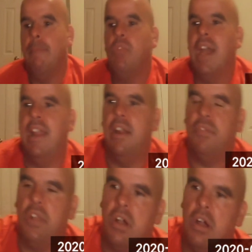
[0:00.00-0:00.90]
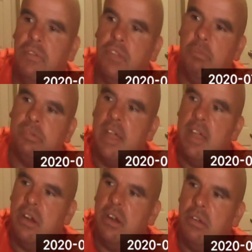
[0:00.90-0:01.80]
And then if the
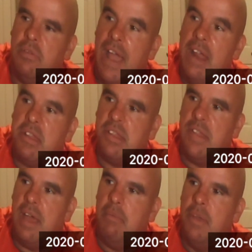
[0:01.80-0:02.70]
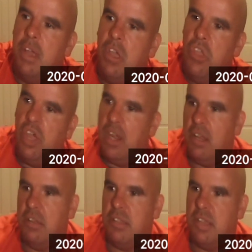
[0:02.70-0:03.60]
player vents to them, they're going
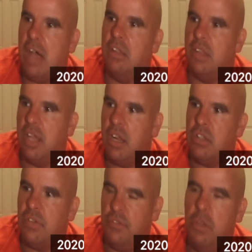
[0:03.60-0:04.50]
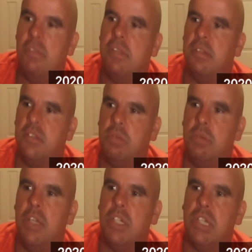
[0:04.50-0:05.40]
to diffuse the
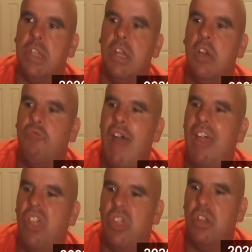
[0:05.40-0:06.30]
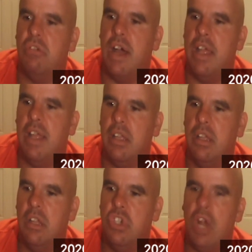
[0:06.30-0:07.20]
situation rather than like
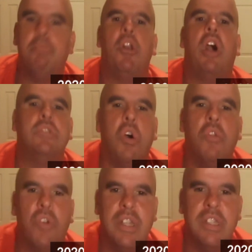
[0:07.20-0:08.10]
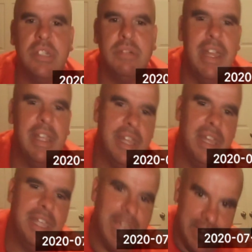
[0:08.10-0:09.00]
jumping all over it to like
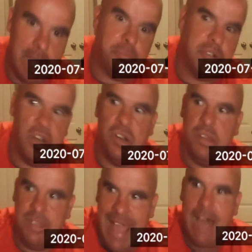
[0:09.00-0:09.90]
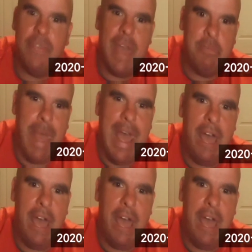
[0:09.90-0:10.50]
get that player down that path,